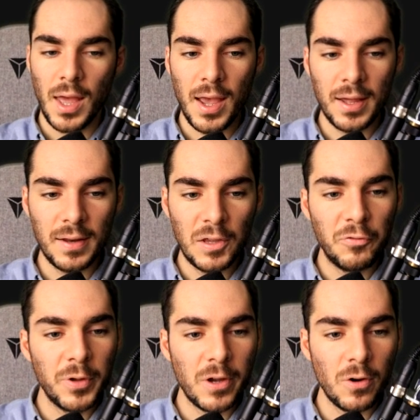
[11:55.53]
And if
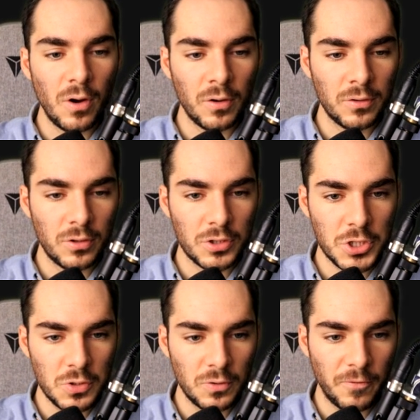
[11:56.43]
we go on the
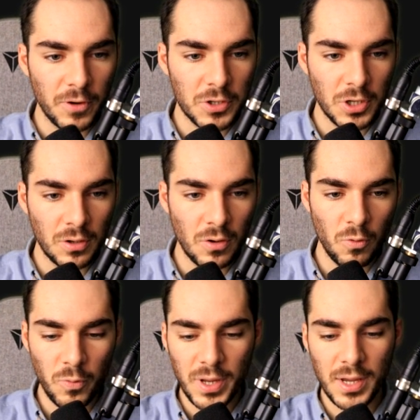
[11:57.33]
shoot function,
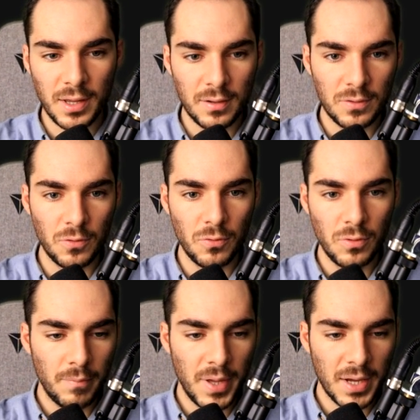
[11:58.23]
we can do
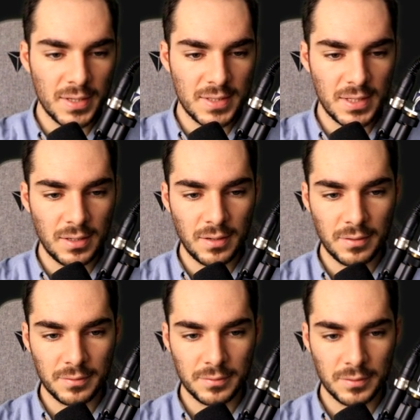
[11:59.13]

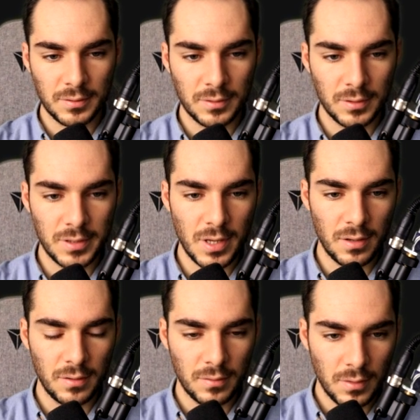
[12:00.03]
magazine the
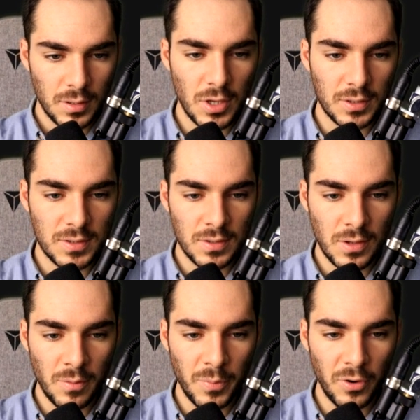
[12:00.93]
dot
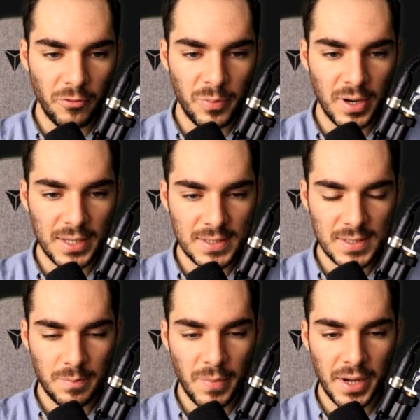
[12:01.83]
number of
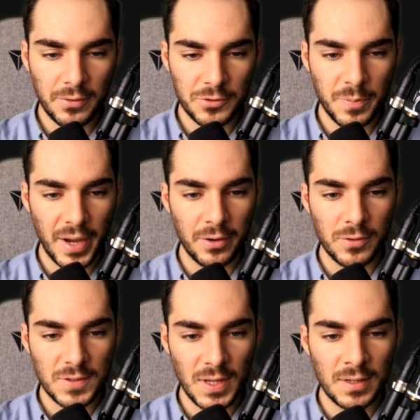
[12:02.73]
bullets minus
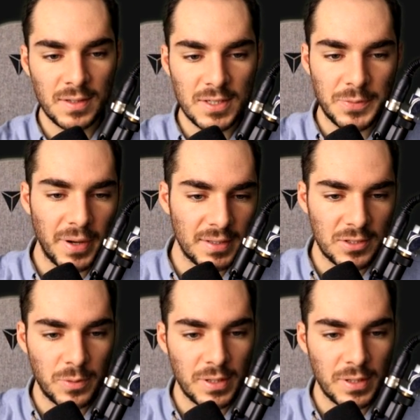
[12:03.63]
minus, and this way this